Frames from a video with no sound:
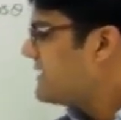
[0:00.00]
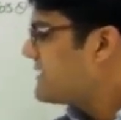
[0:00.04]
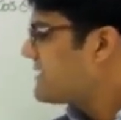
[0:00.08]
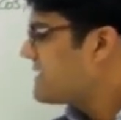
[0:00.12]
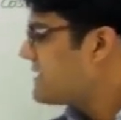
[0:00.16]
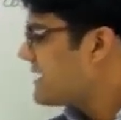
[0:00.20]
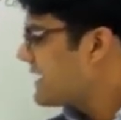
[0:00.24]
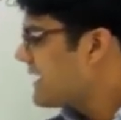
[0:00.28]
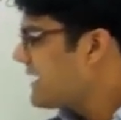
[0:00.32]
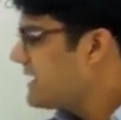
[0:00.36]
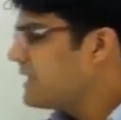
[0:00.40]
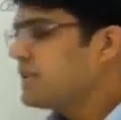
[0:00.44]
This
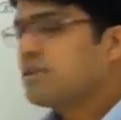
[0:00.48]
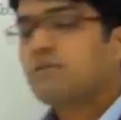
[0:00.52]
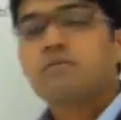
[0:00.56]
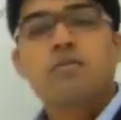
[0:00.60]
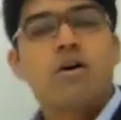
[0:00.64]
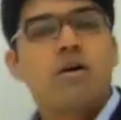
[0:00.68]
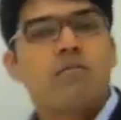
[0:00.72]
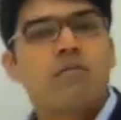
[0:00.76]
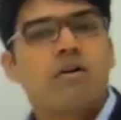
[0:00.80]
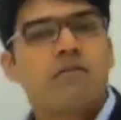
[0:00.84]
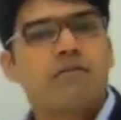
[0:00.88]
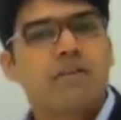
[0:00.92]
is again in the
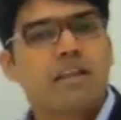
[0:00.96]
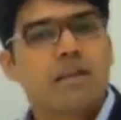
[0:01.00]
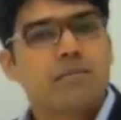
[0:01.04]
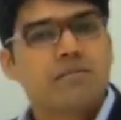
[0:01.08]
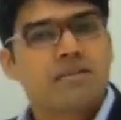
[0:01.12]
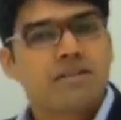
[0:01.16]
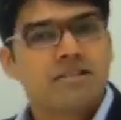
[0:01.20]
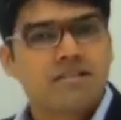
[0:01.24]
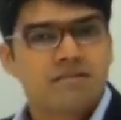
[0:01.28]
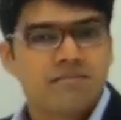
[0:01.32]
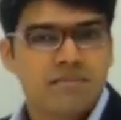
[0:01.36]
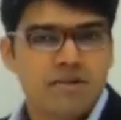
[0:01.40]
form of
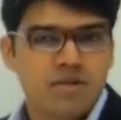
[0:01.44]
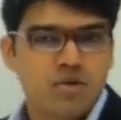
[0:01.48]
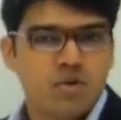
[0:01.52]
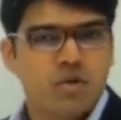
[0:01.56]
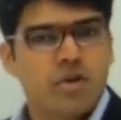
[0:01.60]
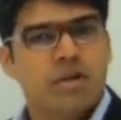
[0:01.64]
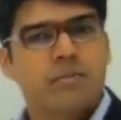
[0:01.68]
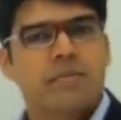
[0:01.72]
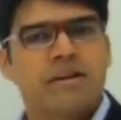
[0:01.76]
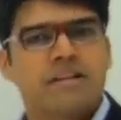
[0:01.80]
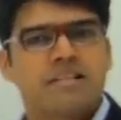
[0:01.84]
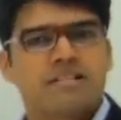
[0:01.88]
a plus b
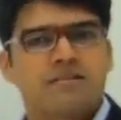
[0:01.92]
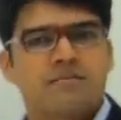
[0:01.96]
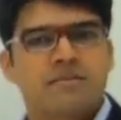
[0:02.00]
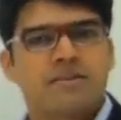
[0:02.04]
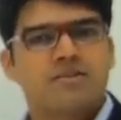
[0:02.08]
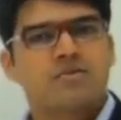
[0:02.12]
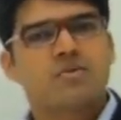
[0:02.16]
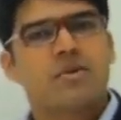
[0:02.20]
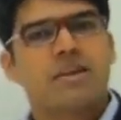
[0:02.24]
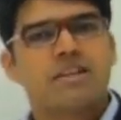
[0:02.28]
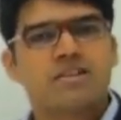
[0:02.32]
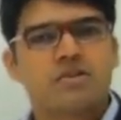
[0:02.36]
into a minus
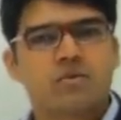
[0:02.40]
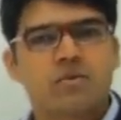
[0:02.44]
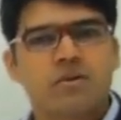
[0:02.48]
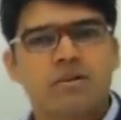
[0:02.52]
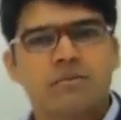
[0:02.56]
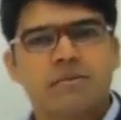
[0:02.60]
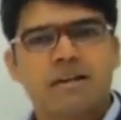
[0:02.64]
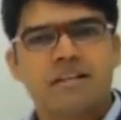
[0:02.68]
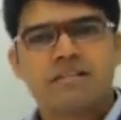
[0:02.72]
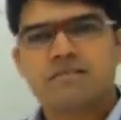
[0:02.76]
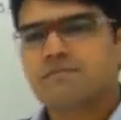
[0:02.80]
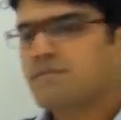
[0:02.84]
b. So a
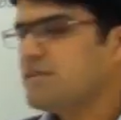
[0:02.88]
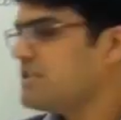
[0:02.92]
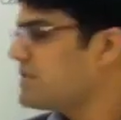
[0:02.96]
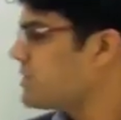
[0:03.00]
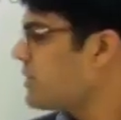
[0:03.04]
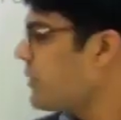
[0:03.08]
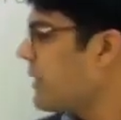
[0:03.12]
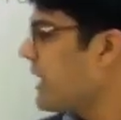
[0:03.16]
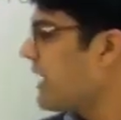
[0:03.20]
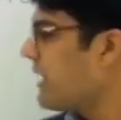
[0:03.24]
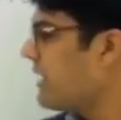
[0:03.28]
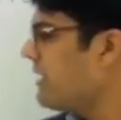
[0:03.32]
square minus
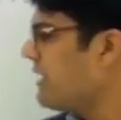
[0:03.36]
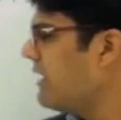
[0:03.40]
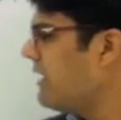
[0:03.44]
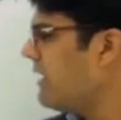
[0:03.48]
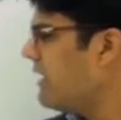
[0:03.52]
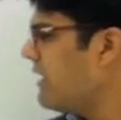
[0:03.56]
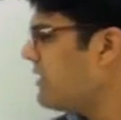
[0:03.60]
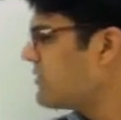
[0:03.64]
b square.